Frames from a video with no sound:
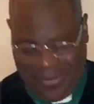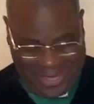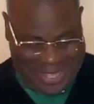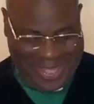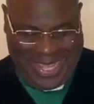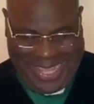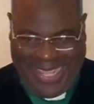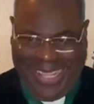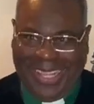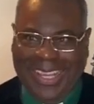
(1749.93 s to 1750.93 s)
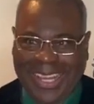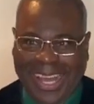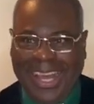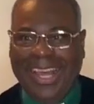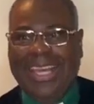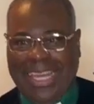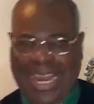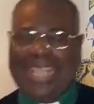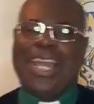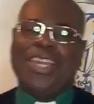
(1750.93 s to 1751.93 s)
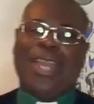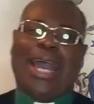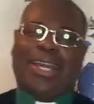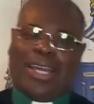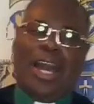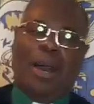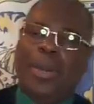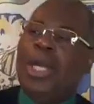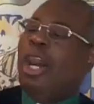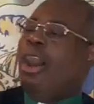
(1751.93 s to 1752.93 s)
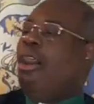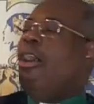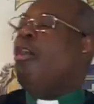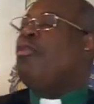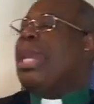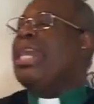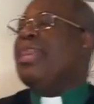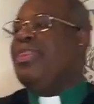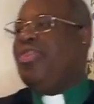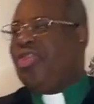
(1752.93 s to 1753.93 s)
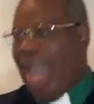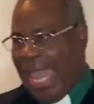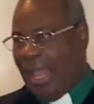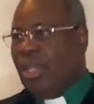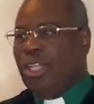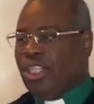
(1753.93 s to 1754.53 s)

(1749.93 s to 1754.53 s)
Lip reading: And that's how you got to come already there.